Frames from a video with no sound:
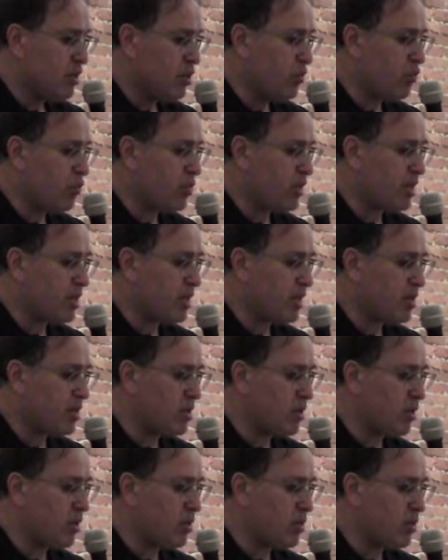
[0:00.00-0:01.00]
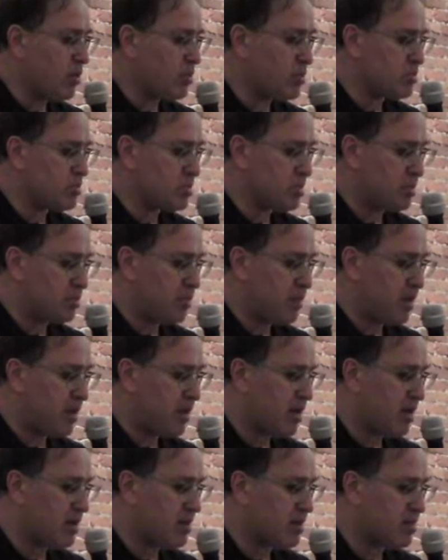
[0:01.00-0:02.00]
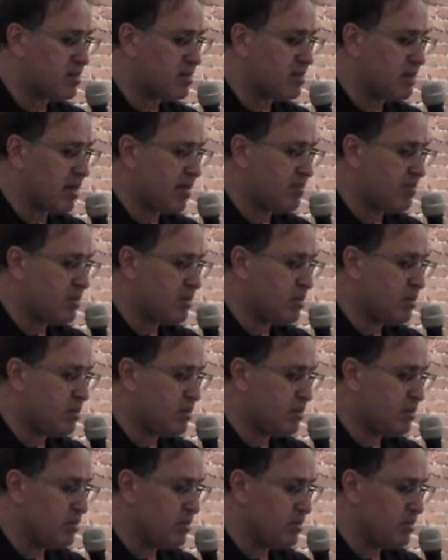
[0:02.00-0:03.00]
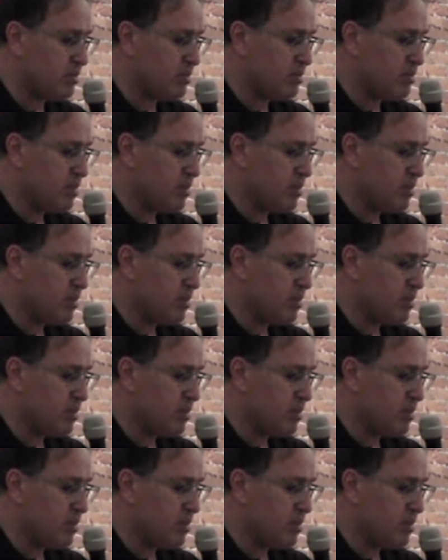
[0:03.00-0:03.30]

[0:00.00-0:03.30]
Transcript: if we can go to the park this afternoon,